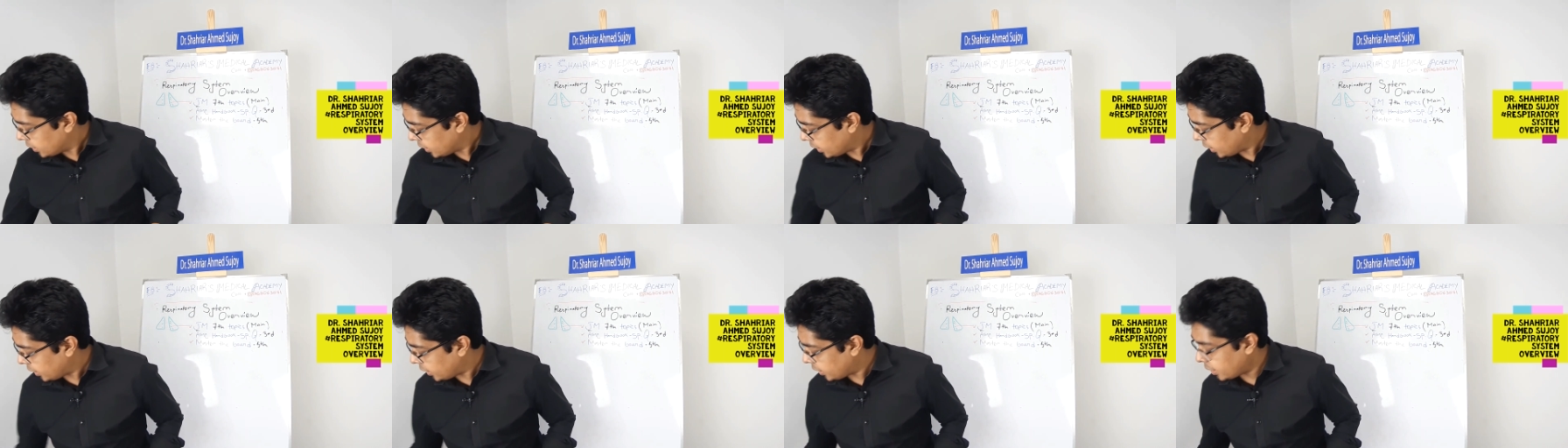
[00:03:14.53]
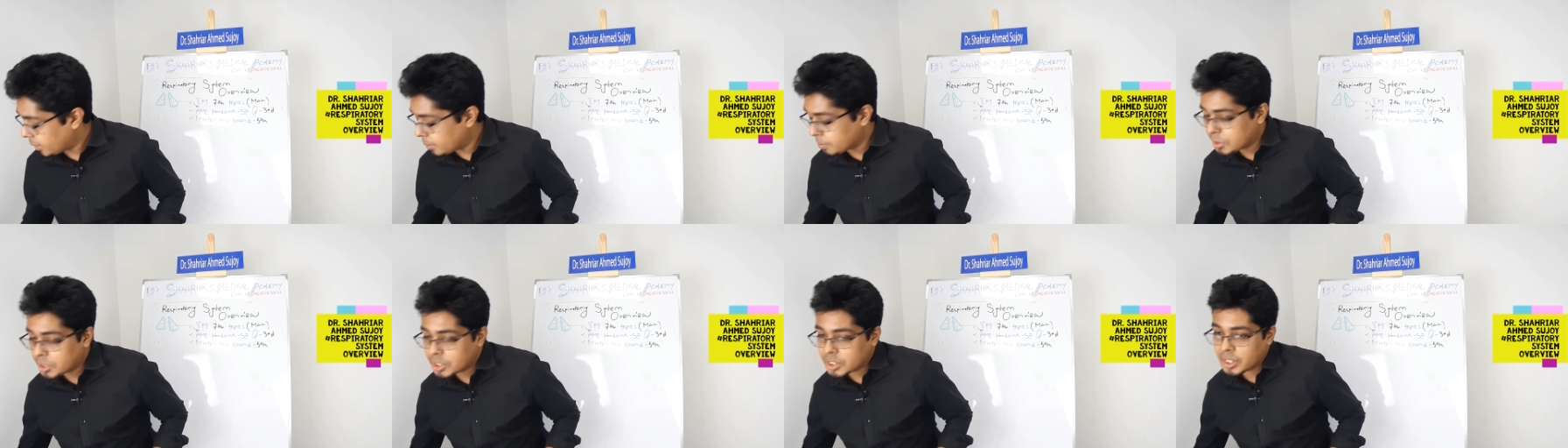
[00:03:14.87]

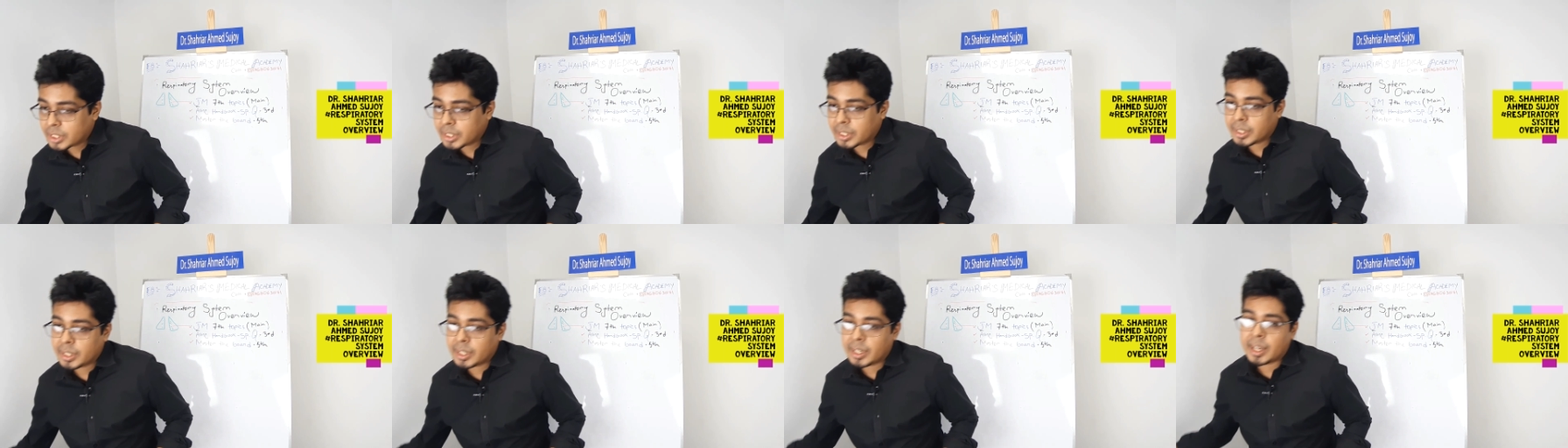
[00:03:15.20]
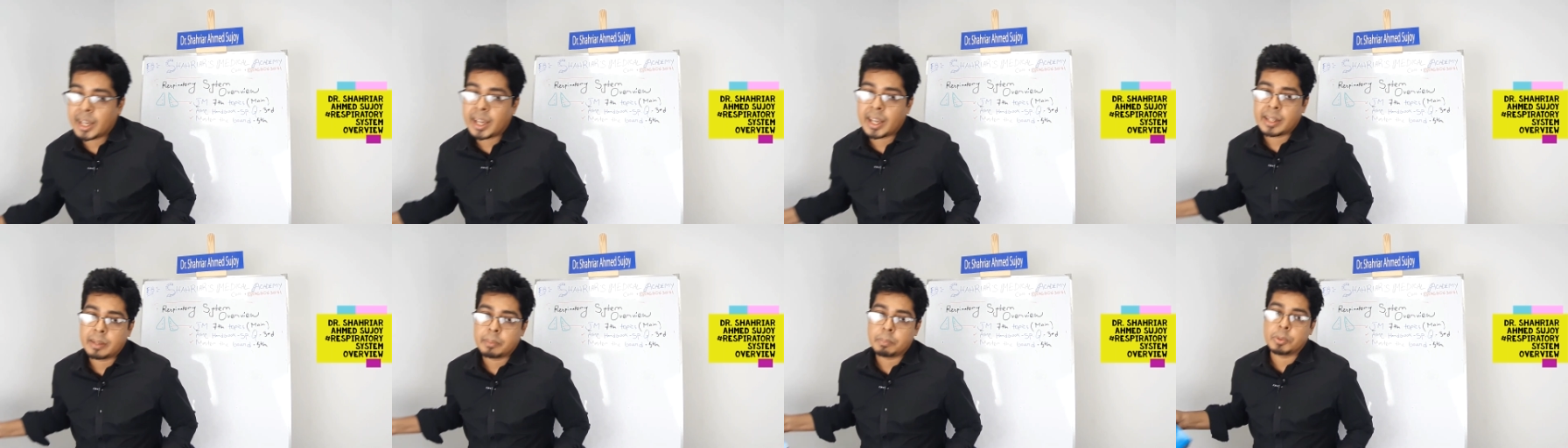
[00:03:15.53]
AMC
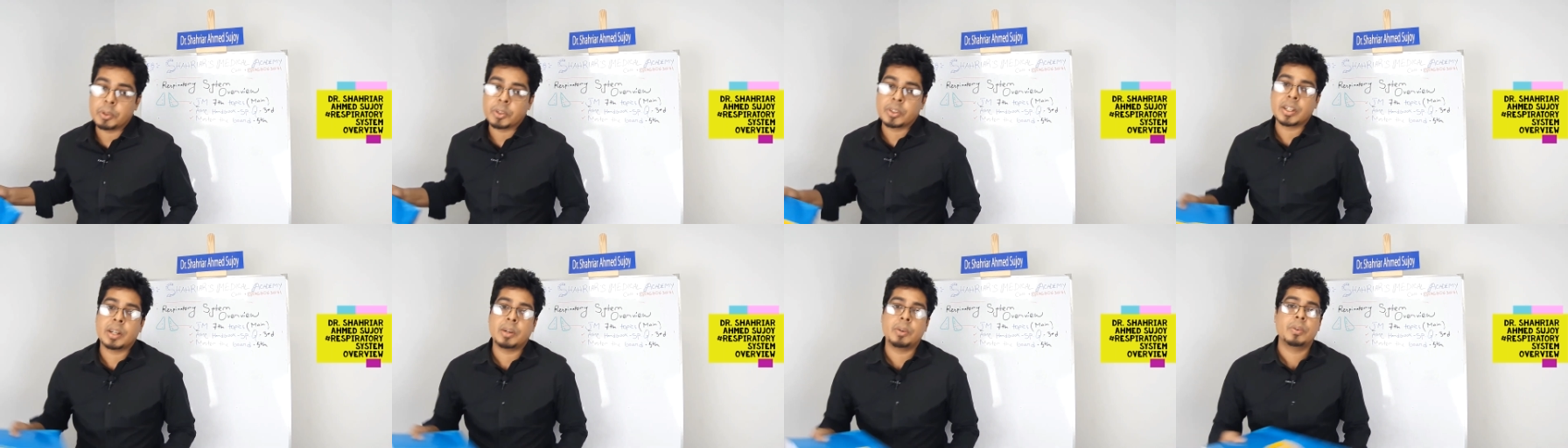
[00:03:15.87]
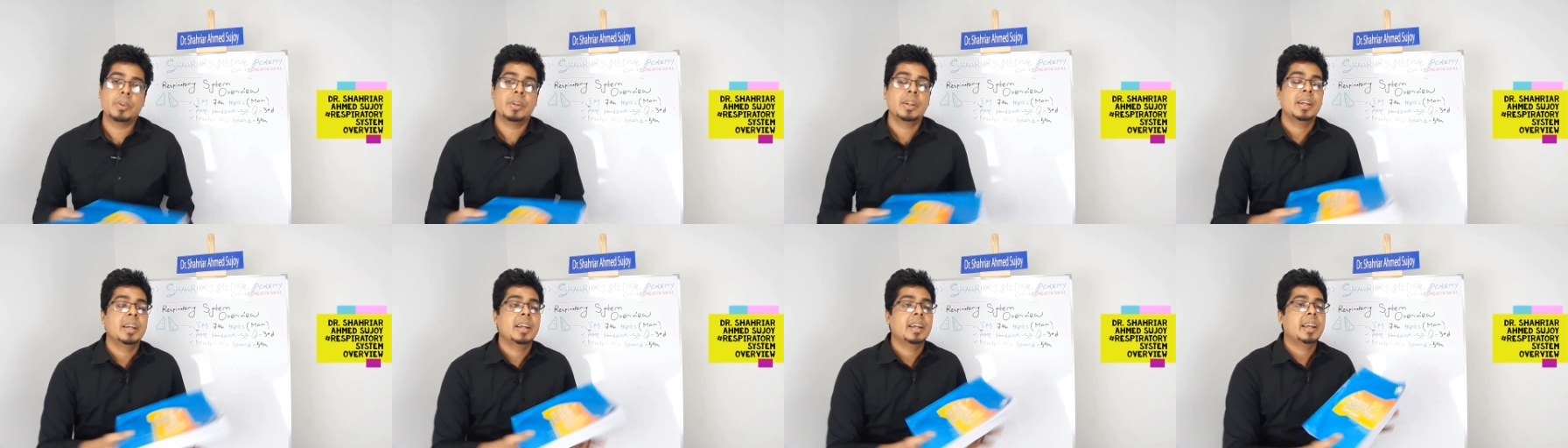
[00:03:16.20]
handbook.
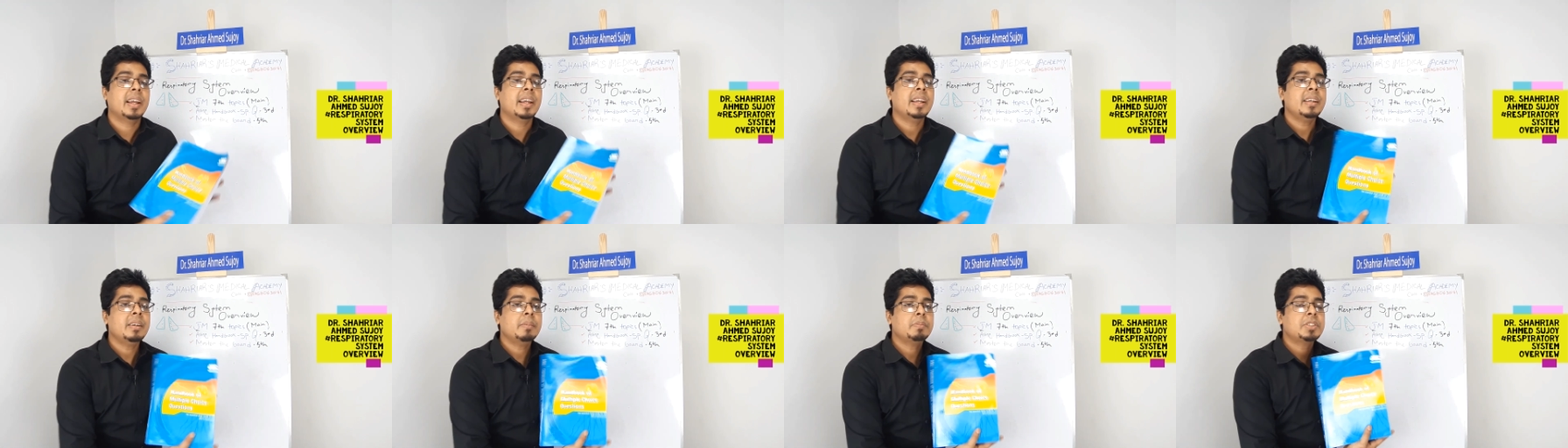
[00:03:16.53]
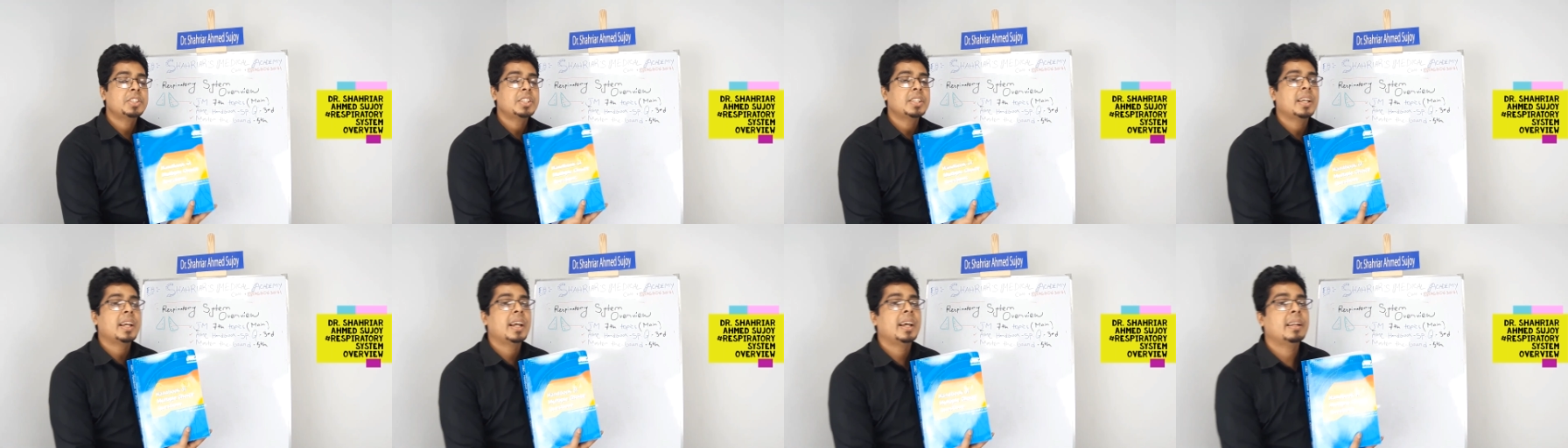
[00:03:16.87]
Now
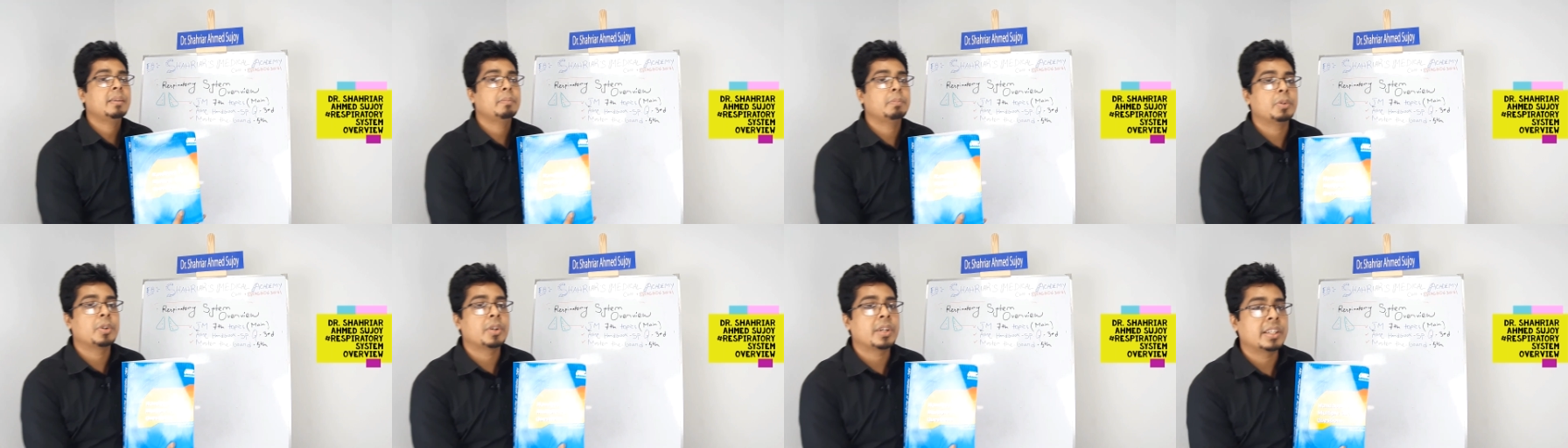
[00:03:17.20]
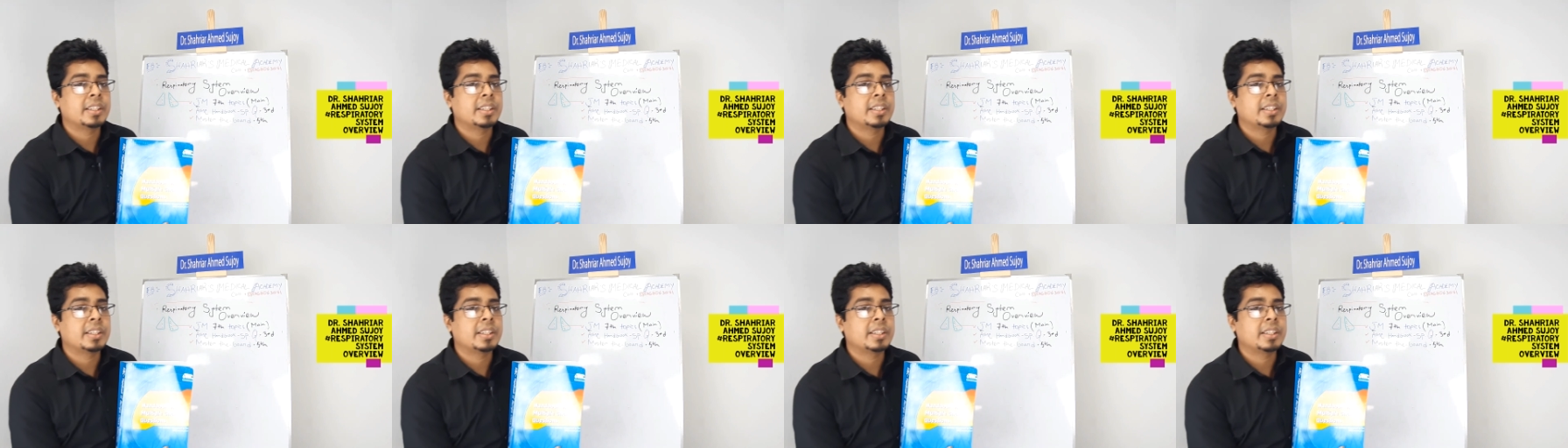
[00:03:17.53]
AMC handbook,